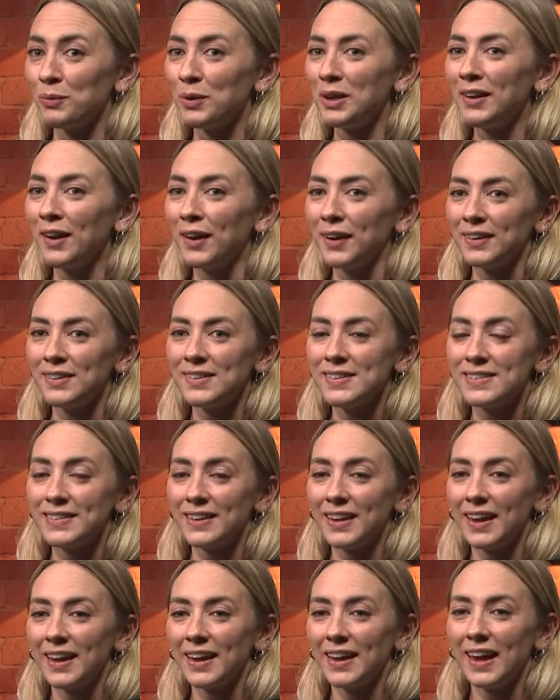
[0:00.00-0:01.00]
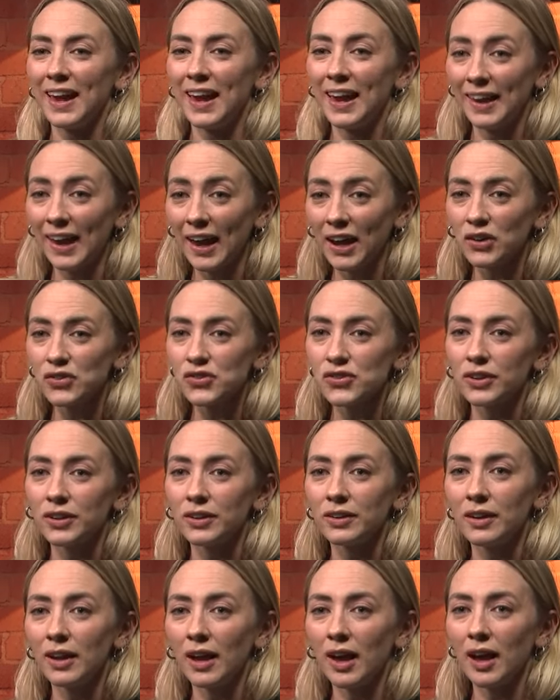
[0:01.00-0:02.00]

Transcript: We like to see it in action,